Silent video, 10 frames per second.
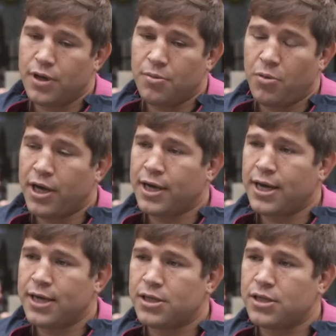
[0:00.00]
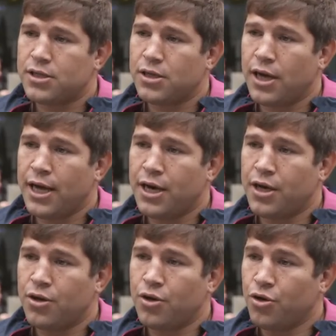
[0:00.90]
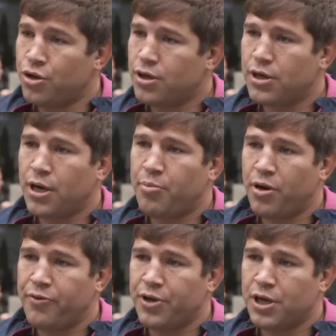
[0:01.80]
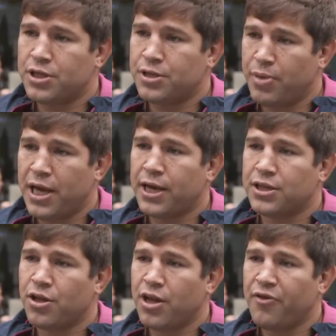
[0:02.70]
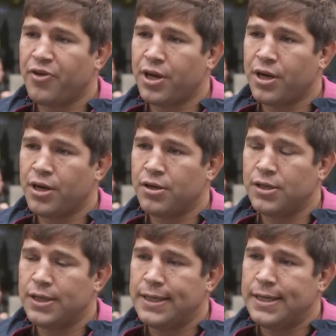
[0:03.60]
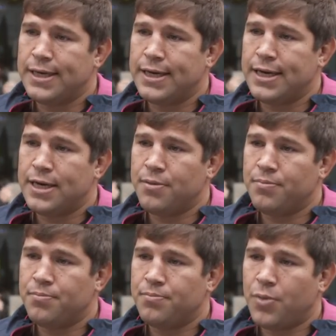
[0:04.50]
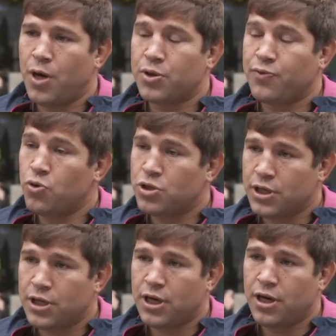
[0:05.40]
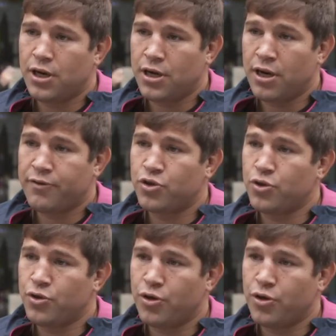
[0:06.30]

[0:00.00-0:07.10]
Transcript: In my case, I had a good couple of years in playing in South Africa. Um, I was fortunate en enough to